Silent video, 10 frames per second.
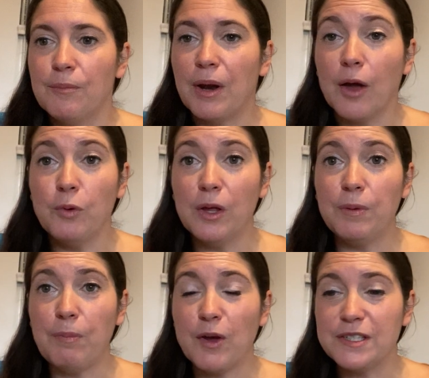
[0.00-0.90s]
But I will
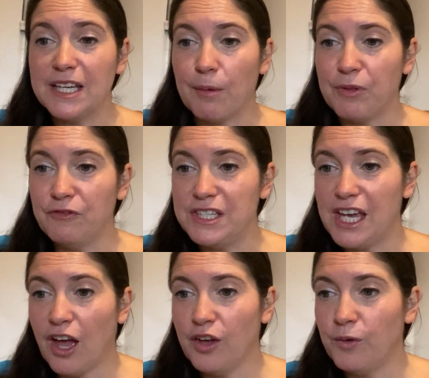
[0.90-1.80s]
be posting up the
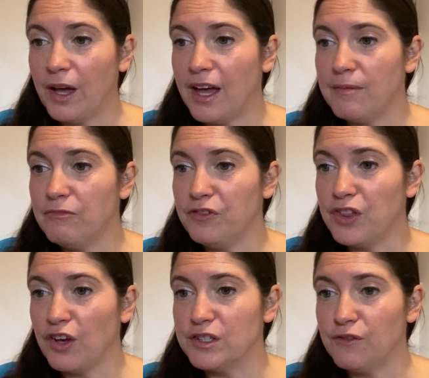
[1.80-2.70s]
video for
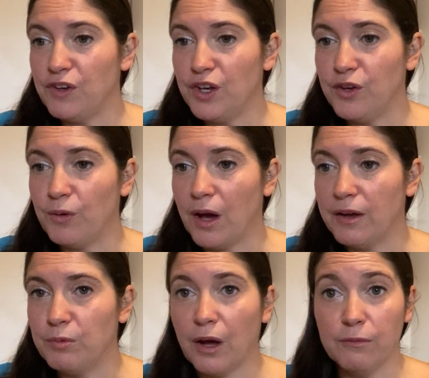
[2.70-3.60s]
those of you,
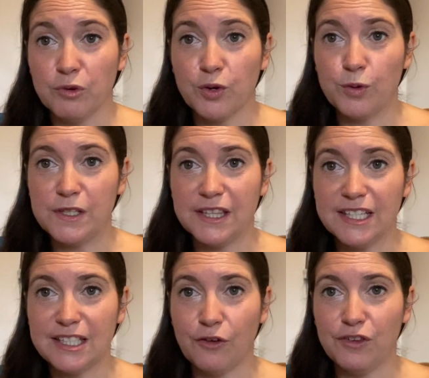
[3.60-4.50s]
I'm recording
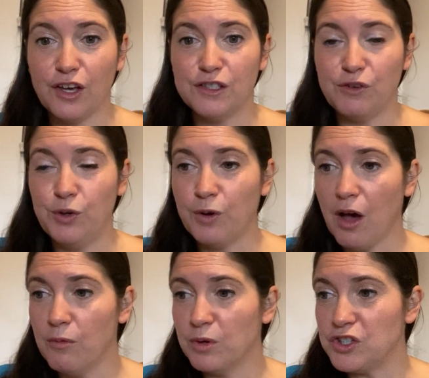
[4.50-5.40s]
this, so for those of you who
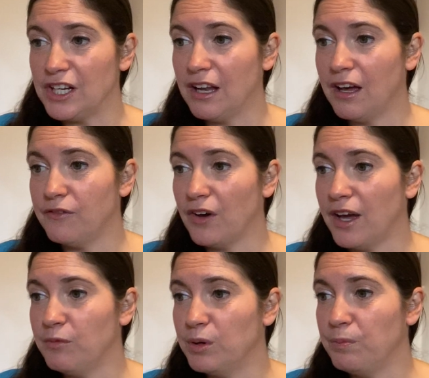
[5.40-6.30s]
can't watch it live,
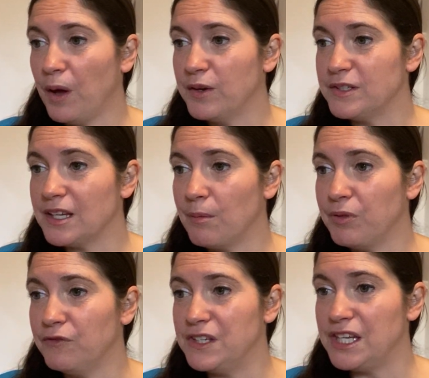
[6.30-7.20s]
I will post up
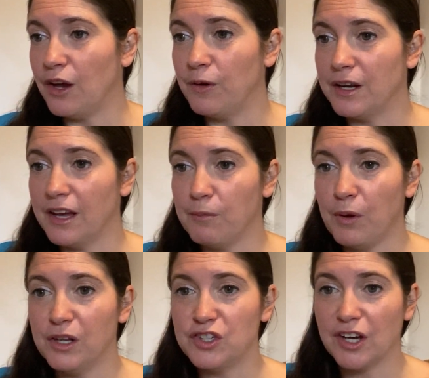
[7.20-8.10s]
the video, and I
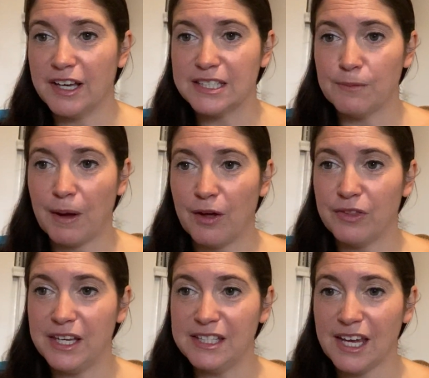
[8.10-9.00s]
apologise about
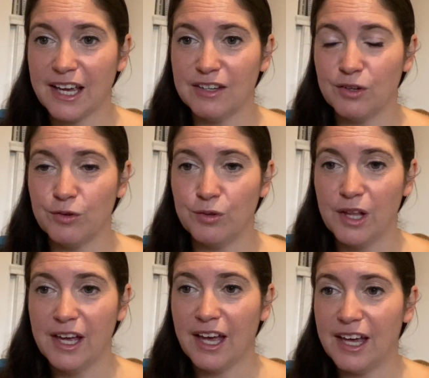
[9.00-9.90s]
the technical
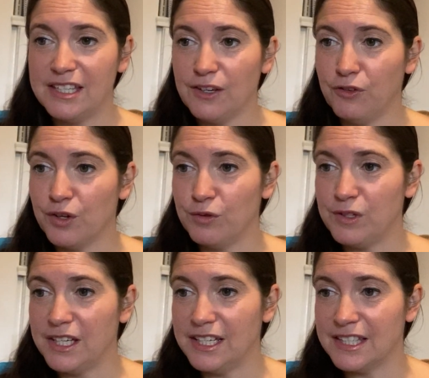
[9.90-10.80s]

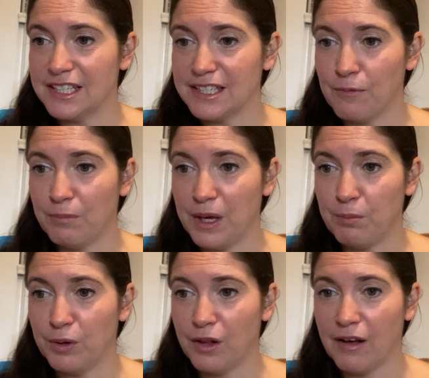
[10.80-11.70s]
difficulties that some
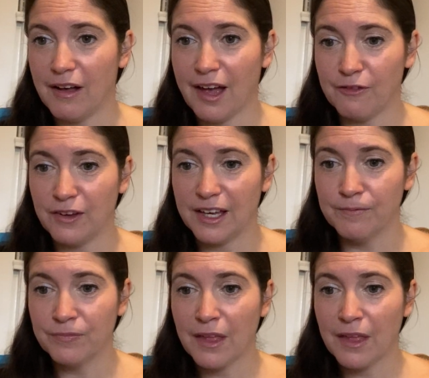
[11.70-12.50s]
people are having.